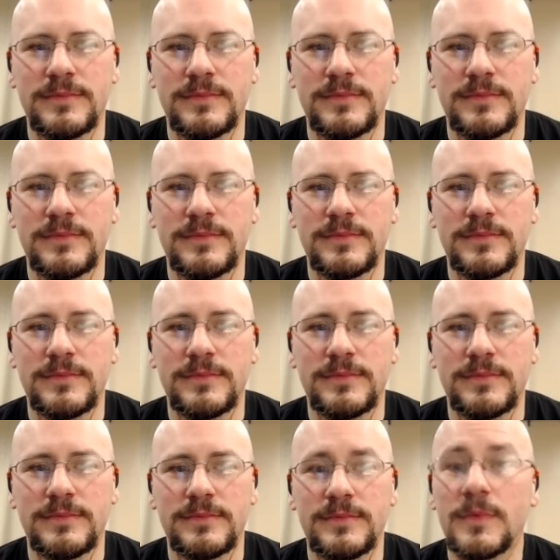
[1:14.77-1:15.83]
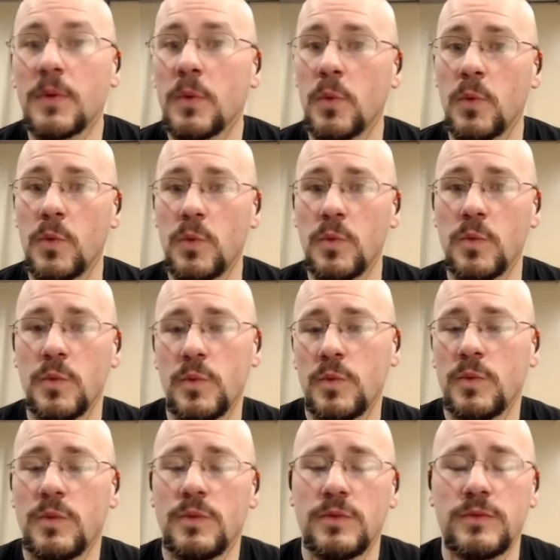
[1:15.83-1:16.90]

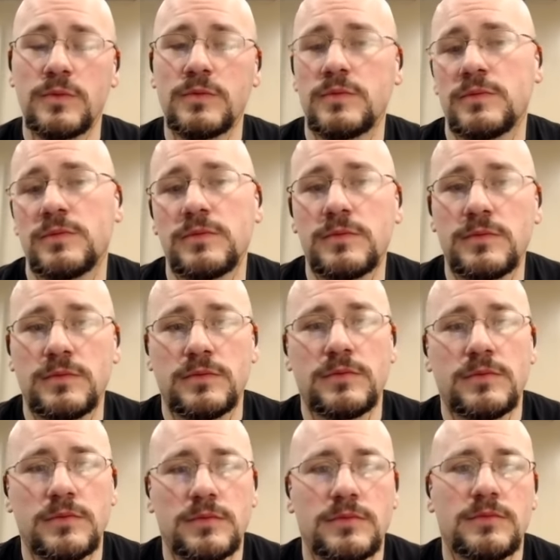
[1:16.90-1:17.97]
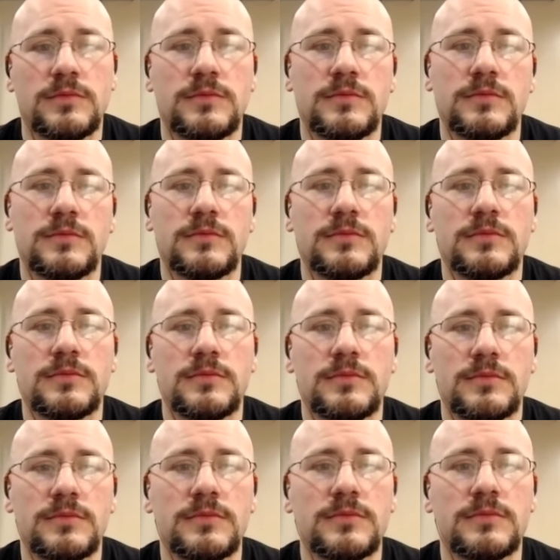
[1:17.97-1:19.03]

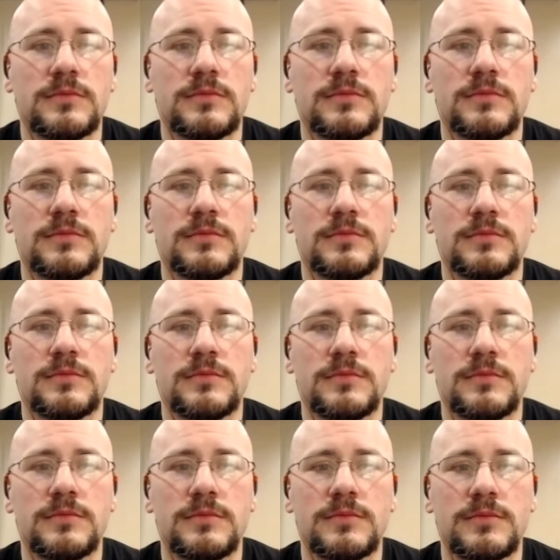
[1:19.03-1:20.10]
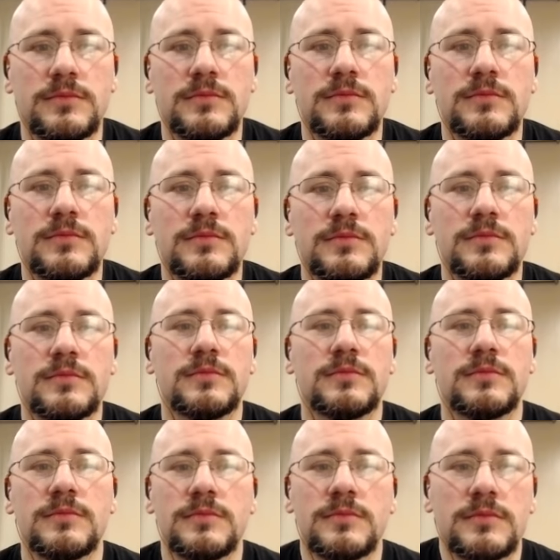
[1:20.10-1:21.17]

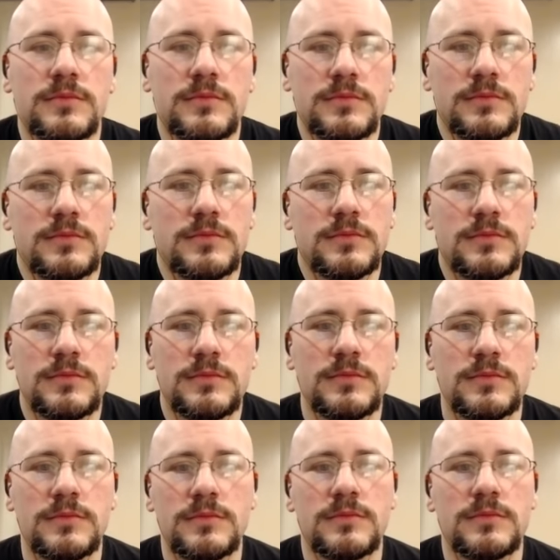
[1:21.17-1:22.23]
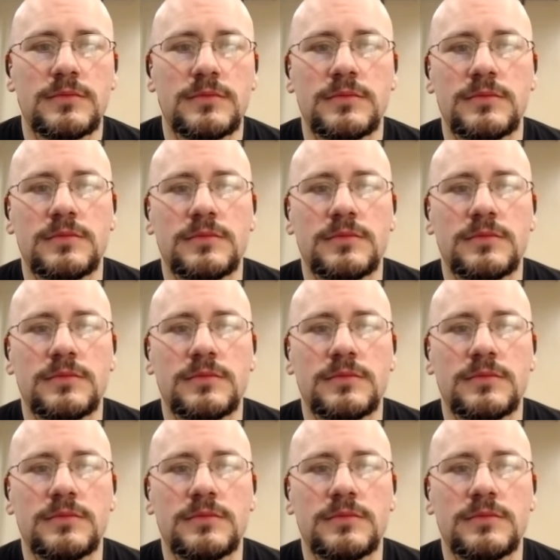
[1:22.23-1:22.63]
The person shown says nothing.